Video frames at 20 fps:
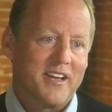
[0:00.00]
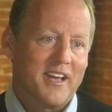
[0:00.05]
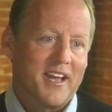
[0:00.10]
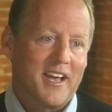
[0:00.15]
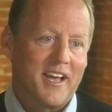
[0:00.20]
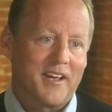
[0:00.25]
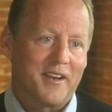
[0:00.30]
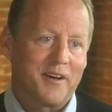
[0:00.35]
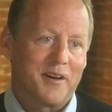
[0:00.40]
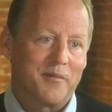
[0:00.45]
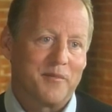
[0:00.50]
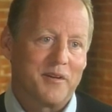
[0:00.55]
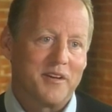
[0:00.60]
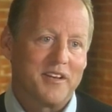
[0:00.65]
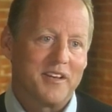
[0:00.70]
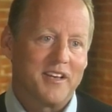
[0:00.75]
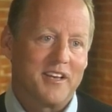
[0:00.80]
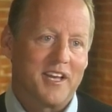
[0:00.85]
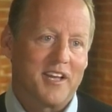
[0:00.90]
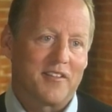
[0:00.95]
And um,
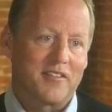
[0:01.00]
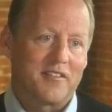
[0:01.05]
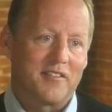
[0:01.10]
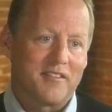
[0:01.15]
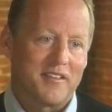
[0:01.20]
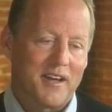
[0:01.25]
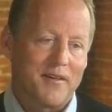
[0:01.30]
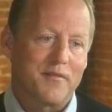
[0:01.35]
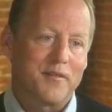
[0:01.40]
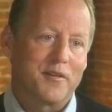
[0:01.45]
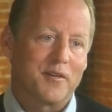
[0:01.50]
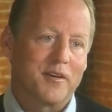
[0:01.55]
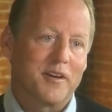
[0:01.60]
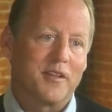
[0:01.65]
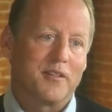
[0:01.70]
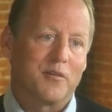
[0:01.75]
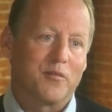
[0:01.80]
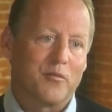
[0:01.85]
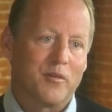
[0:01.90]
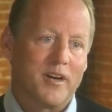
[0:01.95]
it's
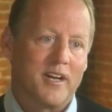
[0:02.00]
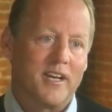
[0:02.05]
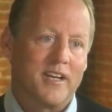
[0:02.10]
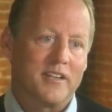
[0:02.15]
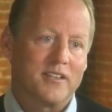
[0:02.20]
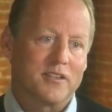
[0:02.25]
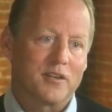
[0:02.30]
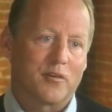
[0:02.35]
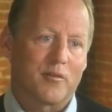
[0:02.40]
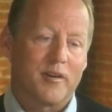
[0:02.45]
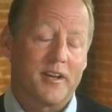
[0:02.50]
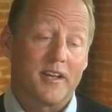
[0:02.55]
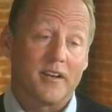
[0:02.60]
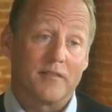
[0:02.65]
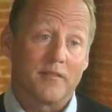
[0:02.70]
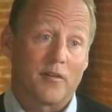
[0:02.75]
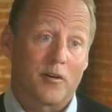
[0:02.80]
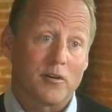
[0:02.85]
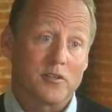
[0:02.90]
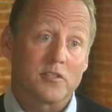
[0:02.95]
definitely the way to create
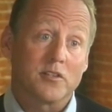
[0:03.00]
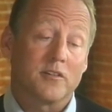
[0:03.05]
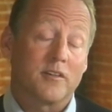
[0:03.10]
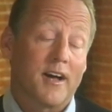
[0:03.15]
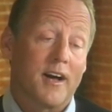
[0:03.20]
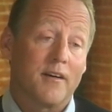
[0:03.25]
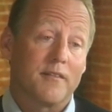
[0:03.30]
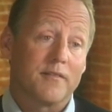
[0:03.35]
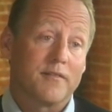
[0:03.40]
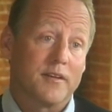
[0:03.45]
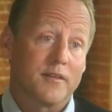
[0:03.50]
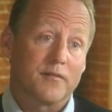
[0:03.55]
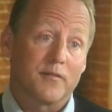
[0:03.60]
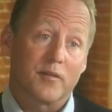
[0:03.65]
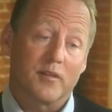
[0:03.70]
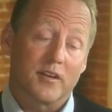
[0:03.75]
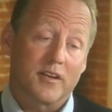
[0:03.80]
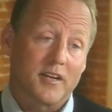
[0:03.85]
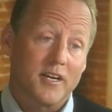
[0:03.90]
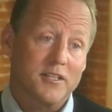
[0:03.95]
a versatile outfit
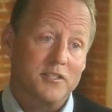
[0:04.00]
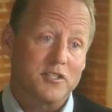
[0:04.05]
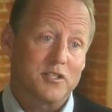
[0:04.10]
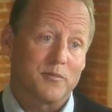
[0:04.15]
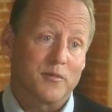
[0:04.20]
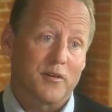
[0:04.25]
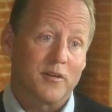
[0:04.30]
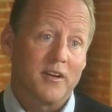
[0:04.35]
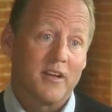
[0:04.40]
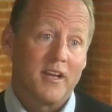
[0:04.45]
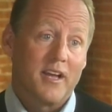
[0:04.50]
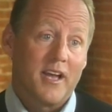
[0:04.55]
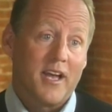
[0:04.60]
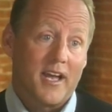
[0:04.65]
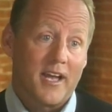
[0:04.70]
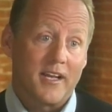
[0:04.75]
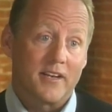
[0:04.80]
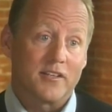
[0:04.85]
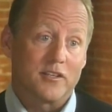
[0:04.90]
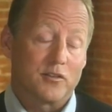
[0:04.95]
for the customer
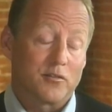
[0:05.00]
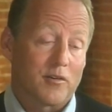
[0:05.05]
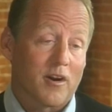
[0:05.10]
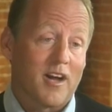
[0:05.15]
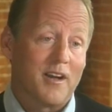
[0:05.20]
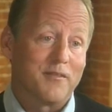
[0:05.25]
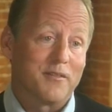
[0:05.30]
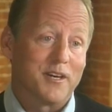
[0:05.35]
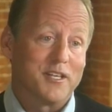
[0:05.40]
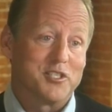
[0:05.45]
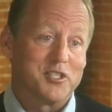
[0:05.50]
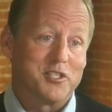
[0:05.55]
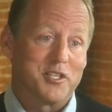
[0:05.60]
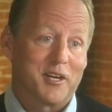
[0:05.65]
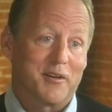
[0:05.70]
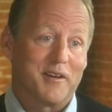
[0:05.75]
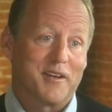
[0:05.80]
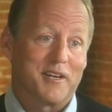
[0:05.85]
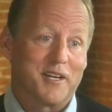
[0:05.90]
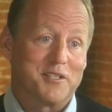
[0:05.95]
and to drive
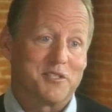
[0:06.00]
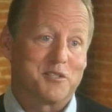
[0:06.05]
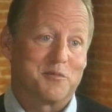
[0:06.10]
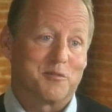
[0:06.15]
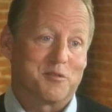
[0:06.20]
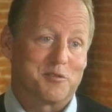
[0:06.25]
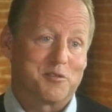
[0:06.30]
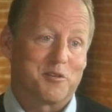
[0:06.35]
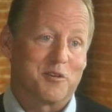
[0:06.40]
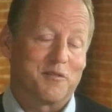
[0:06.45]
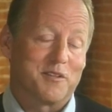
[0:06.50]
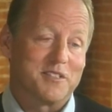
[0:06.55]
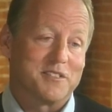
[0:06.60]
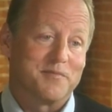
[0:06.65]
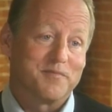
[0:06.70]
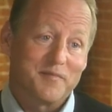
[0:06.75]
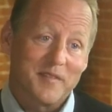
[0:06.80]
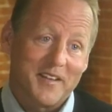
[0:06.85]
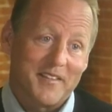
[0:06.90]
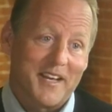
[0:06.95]
legendary customer
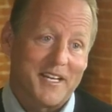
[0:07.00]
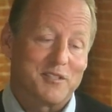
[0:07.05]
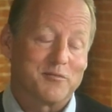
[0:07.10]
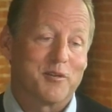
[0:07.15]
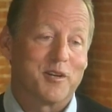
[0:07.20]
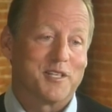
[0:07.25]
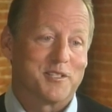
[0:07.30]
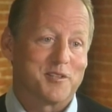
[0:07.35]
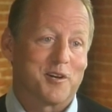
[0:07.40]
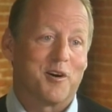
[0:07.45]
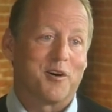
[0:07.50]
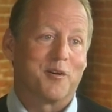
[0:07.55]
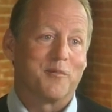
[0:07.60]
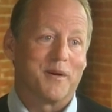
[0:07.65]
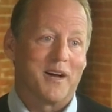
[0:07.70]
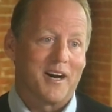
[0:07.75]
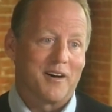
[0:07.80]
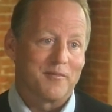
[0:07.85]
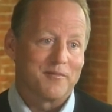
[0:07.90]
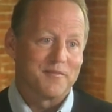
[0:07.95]
service. And that's what it's all
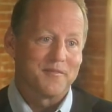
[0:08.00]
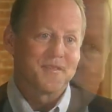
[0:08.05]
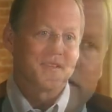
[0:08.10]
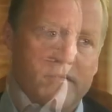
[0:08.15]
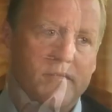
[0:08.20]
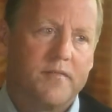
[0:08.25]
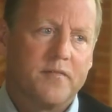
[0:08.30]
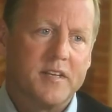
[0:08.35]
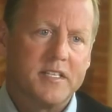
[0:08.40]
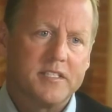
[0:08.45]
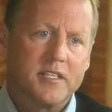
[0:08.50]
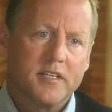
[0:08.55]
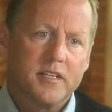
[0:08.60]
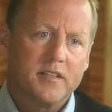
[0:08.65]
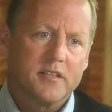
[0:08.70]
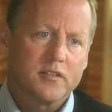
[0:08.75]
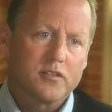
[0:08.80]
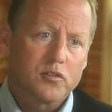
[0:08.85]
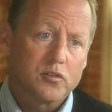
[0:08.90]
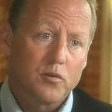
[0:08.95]
about.
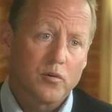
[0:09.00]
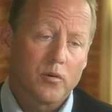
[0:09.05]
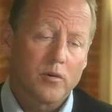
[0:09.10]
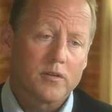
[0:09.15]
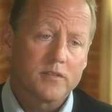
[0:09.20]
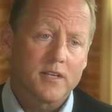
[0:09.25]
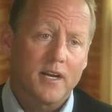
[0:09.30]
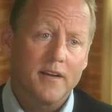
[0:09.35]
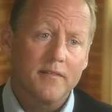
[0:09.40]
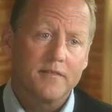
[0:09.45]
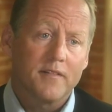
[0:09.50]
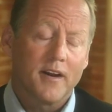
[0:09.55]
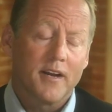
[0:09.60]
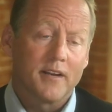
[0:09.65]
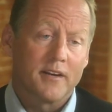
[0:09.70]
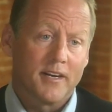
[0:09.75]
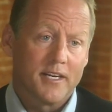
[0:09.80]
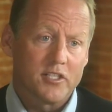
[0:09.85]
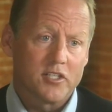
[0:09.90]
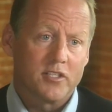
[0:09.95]
Visiting the stores, I
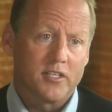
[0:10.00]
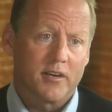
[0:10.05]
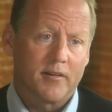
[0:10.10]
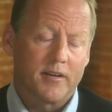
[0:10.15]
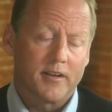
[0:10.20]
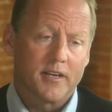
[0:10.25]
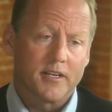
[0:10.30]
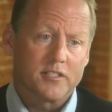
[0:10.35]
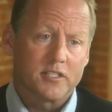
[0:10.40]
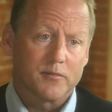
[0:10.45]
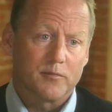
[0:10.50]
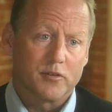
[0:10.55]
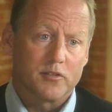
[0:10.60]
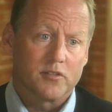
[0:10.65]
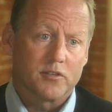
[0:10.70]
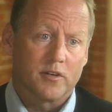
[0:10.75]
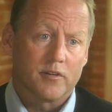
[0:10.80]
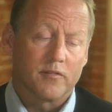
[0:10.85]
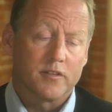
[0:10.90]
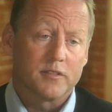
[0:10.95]
find legendary customer
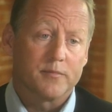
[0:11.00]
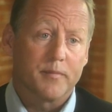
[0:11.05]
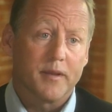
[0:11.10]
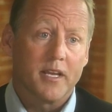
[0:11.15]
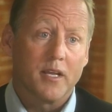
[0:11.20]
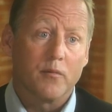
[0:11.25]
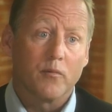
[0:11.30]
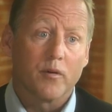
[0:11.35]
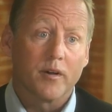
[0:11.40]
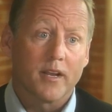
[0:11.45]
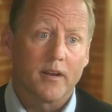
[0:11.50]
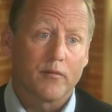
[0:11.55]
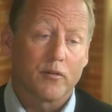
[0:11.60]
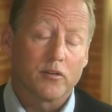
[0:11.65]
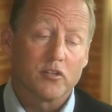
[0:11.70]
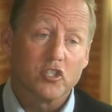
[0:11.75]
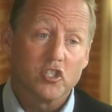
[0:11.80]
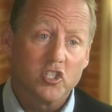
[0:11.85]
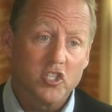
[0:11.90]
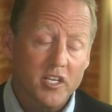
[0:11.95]
service being
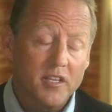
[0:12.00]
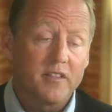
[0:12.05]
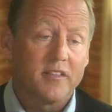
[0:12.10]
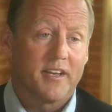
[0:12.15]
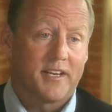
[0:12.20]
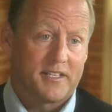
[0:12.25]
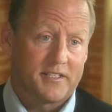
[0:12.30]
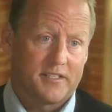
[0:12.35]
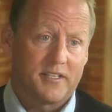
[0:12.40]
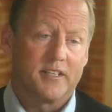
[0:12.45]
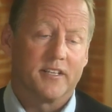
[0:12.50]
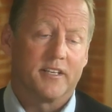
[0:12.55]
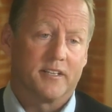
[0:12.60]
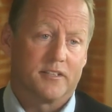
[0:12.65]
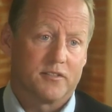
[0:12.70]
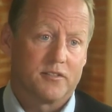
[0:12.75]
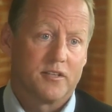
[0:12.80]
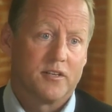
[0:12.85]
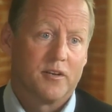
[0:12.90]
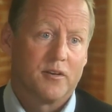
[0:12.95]
whatever she thinks it is,